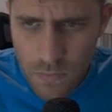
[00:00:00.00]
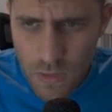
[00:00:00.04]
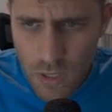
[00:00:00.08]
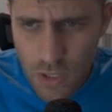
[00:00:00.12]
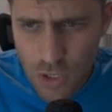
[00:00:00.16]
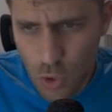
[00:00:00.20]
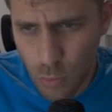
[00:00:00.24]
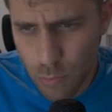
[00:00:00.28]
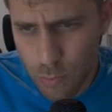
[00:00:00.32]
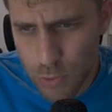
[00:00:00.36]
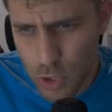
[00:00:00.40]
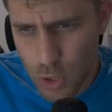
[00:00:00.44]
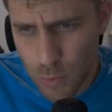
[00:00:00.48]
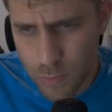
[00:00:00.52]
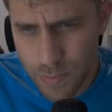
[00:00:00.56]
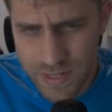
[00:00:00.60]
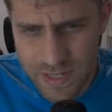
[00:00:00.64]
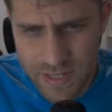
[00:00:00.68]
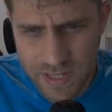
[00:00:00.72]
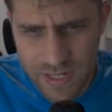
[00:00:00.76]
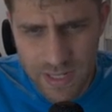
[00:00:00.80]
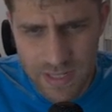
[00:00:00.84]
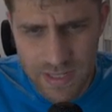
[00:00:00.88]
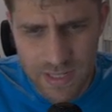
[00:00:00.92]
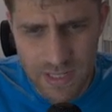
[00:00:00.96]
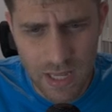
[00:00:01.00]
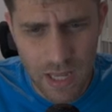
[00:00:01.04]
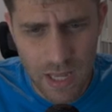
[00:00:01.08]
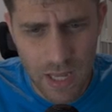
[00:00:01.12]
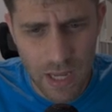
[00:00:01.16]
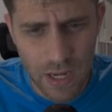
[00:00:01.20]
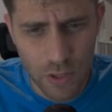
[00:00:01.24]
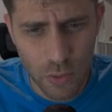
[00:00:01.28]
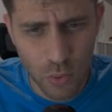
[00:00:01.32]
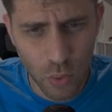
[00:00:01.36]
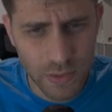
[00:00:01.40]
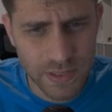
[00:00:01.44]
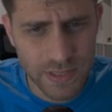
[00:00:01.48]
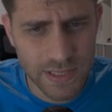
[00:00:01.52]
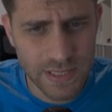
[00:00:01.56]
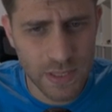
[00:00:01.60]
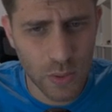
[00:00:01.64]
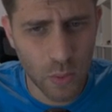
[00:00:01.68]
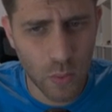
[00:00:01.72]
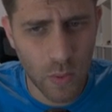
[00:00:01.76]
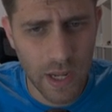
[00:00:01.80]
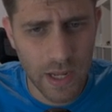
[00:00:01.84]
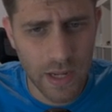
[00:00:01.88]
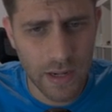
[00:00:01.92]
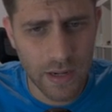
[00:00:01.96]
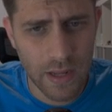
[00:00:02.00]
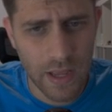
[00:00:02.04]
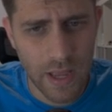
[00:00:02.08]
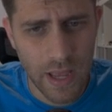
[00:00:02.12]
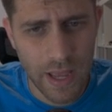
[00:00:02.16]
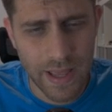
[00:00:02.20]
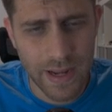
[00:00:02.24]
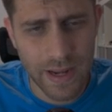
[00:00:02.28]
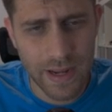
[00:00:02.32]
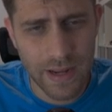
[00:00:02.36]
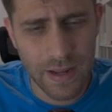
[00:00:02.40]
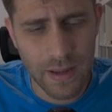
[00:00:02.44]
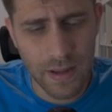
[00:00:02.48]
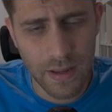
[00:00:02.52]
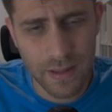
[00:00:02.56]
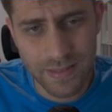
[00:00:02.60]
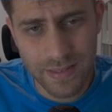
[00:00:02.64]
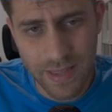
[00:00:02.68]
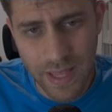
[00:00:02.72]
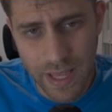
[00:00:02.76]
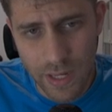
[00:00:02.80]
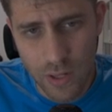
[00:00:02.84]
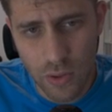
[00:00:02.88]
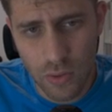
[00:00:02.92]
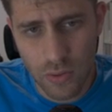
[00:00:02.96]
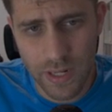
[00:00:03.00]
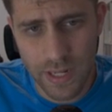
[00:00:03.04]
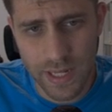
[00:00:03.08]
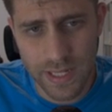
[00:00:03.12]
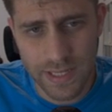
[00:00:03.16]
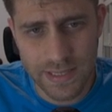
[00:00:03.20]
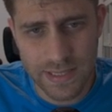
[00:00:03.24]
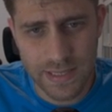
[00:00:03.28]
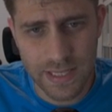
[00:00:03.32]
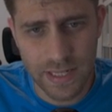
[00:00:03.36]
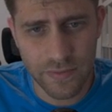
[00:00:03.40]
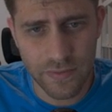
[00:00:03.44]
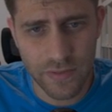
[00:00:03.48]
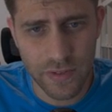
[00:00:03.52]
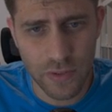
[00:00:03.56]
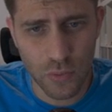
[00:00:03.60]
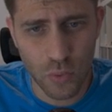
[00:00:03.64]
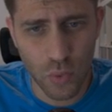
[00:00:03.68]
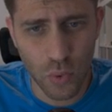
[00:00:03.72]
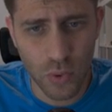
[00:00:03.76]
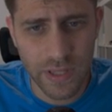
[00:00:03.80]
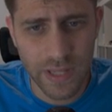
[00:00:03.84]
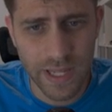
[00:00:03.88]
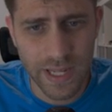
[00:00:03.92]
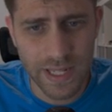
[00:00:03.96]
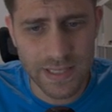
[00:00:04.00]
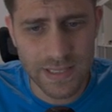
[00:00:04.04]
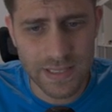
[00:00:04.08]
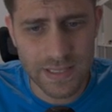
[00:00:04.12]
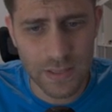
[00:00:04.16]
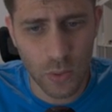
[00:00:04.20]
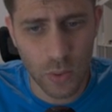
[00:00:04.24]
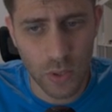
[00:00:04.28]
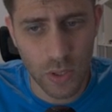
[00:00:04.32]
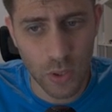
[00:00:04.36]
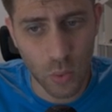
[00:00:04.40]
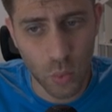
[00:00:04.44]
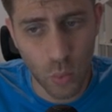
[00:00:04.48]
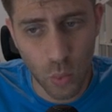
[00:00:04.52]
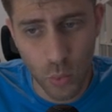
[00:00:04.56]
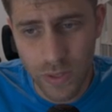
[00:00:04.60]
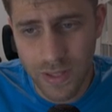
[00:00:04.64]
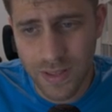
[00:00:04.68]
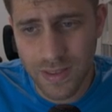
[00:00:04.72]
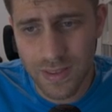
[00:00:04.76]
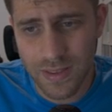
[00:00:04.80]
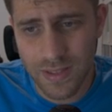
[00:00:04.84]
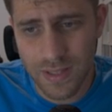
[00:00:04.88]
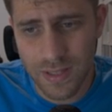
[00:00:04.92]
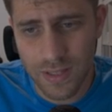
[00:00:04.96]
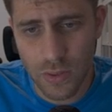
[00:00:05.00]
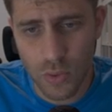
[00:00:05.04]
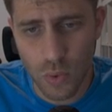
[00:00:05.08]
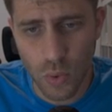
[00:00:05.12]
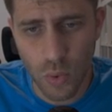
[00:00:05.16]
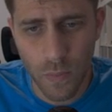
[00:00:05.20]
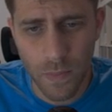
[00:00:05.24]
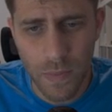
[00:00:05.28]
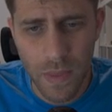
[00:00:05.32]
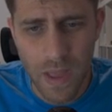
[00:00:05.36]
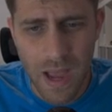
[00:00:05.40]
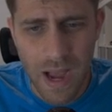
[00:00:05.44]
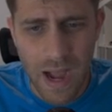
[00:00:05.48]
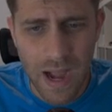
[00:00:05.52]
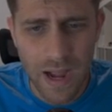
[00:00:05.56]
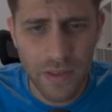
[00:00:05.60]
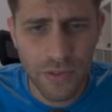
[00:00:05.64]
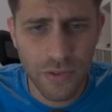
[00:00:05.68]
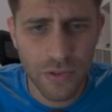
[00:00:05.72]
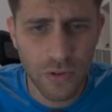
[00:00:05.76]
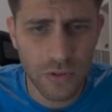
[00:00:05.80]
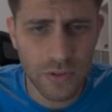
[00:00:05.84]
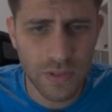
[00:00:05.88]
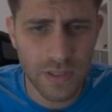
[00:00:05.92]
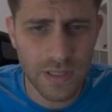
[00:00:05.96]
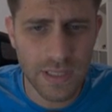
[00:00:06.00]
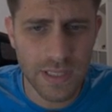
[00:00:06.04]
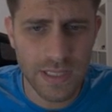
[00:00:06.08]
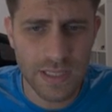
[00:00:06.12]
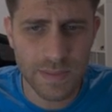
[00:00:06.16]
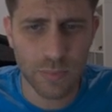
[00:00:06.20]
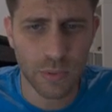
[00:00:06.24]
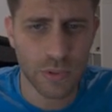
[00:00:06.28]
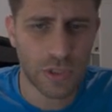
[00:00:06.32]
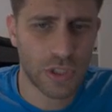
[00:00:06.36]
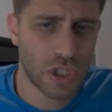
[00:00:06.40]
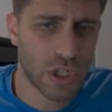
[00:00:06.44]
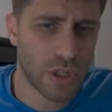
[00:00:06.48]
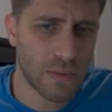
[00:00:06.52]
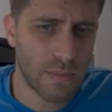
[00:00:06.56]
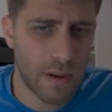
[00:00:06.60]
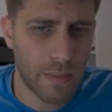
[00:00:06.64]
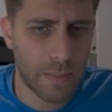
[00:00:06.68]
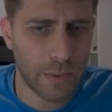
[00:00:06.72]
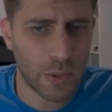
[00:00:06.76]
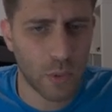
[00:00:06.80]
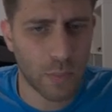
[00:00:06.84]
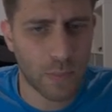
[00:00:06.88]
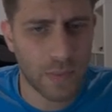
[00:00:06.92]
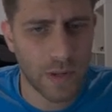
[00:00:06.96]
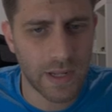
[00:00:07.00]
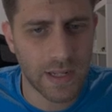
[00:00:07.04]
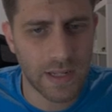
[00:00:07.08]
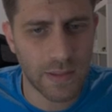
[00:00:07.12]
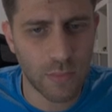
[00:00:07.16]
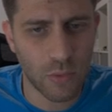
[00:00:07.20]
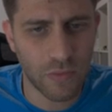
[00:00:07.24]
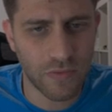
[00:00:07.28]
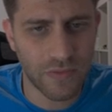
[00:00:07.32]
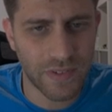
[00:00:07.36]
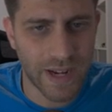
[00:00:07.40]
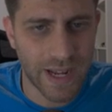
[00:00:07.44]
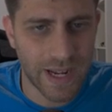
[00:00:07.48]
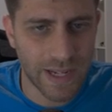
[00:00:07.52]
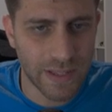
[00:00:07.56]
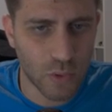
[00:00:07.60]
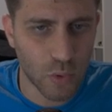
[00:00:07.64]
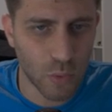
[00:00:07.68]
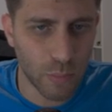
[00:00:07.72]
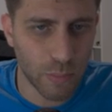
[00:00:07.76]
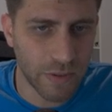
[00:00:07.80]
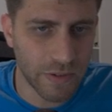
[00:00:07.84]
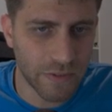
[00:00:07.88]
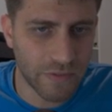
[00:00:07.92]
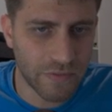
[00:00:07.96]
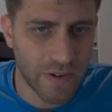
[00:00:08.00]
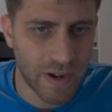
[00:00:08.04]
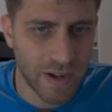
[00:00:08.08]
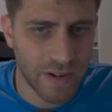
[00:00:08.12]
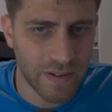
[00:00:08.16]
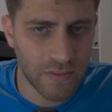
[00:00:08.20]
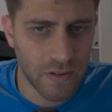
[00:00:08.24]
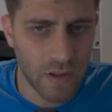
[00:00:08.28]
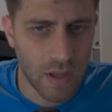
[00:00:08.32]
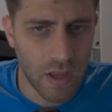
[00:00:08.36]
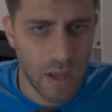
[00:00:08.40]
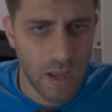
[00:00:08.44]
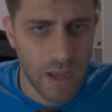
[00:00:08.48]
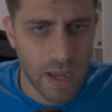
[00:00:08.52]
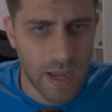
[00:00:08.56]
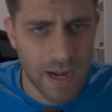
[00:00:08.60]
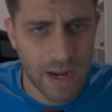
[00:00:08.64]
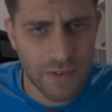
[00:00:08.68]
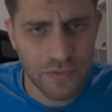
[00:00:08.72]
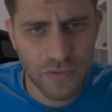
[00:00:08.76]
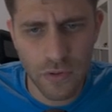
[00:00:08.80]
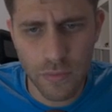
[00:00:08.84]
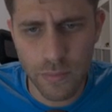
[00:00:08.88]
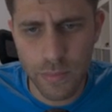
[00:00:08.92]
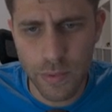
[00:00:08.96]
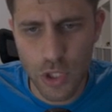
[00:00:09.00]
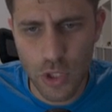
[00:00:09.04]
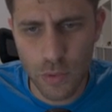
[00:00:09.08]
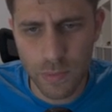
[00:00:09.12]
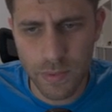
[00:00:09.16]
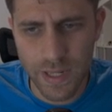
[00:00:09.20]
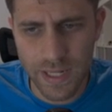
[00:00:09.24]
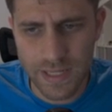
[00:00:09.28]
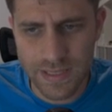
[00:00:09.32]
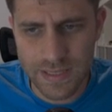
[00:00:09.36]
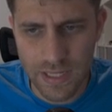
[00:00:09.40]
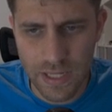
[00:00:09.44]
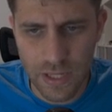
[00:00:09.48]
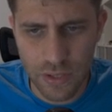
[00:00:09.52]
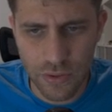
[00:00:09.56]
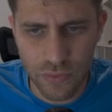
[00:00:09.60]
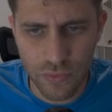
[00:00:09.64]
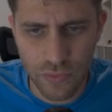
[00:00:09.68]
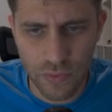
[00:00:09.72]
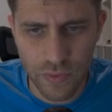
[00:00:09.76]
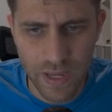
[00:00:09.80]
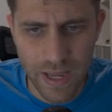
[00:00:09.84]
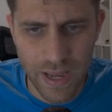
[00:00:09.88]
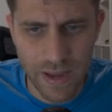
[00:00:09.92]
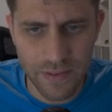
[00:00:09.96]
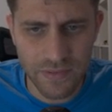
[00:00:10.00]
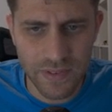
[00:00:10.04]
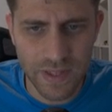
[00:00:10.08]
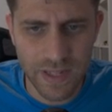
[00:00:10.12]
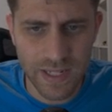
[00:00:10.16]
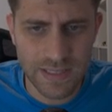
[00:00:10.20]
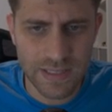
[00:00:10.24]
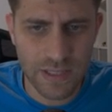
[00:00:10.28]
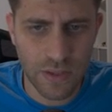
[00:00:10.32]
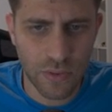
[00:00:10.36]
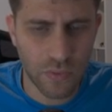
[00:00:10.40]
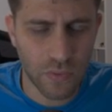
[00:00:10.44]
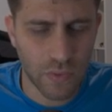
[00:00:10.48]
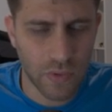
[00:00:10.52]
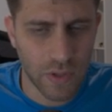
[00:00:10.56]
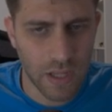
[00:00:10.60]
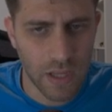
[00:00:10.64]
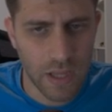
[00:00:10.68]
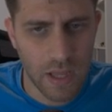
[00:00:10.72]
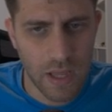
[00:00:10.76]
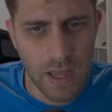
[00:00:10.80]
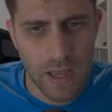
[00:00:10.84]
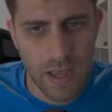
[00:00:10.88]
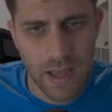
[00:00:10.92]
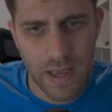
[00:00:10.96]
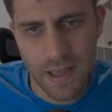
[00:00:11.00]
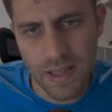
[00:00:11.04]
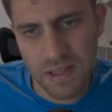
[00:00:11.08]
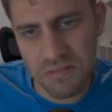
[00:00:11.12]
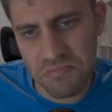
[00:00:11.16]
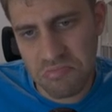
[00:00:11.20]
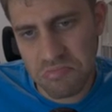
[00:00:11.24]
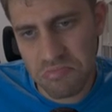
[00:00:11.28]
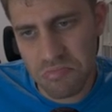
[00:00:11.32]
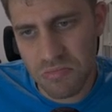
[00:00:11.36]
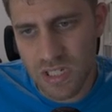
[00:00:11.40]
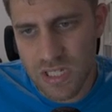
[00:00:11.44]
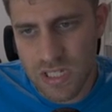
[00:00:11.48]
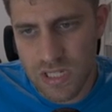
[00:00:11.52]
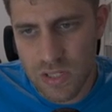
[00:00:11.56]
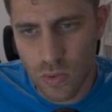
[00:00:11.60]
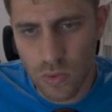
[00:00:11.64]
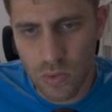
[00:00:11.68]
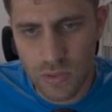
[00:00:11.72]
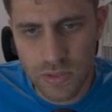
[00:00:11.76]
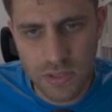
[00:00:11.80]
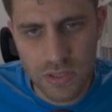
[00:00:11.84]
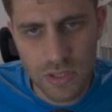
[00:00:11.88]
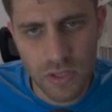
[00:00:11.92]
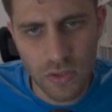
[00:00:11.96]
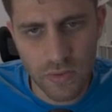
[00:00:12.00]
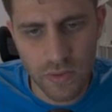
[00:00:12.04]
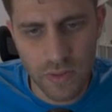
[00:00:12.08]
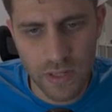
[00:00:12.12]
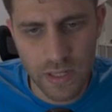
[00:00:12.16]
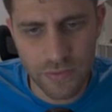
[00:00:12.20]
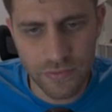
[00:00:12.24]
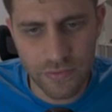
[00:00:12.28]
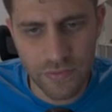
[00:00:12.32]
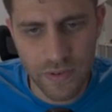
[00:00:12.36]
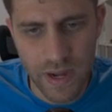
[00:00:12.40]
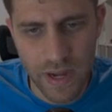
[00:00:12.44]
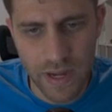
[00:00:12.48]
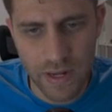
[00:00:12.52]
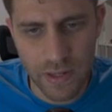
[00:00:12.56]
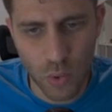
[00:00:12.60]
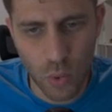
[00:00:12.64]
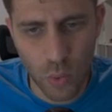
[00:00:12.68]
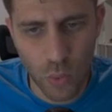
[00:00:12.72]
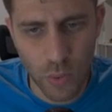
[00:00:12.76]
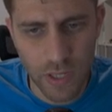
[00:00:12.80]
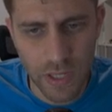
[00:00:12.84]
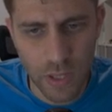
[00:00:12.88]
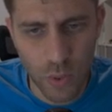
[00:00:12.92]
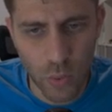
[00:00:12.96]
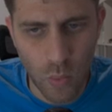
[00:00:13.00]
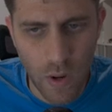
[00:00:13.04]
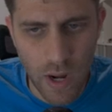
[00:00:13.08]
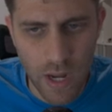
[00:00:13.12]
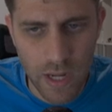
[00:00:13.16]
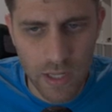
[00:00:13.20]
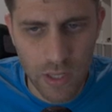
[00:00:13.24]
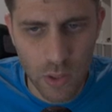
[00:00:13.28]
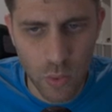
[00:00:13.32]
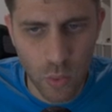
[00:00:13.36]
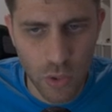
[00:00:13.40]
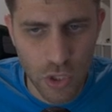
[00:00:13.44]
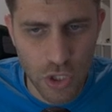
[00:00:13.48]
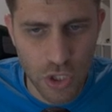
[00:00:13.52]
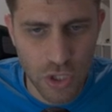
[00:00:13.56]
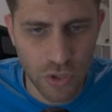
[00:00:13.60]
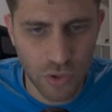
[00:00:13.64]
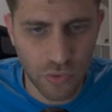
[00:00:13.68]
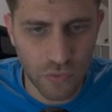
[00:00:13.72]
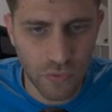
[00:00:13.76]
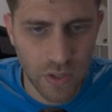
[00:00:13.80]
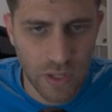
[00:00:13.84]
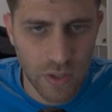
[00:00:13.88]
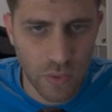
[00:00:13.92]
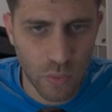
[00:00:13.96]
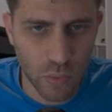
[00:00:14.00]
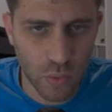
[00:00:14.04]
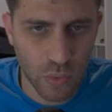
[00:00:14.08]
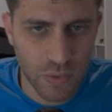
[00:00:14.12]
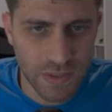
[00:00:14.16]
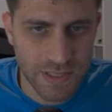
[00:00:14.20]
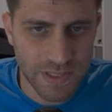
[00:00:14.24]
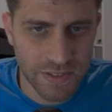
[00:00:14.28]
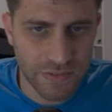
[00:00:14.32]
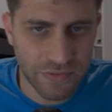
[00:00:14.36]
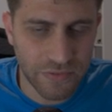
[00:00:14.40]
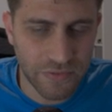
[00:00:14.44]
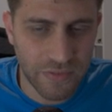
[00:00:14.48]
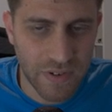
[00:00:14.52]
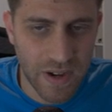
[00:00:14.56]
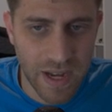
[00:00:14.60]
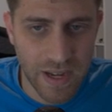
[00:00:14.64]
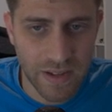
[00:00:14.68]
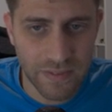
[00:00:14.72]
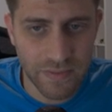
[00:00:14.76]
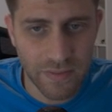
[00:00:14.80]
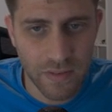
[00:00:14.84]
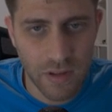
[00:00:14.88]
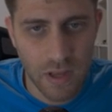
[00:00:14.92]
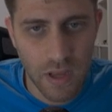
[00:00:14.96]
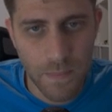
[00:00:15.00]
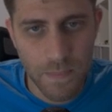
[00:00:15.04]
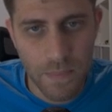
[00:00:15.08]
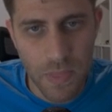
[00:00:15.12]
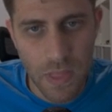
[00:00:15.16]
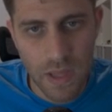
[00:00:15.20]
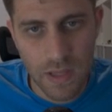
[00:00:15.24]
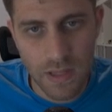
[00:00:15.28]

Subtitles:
So bishop e6, rook c1, and take on a7, rook takes and queen d2. I thought in this position maybe to play the move knight to b5, and after bishop takes e3, f takes e3, and it looks really fine. Queen e1, queen g3, rook c5.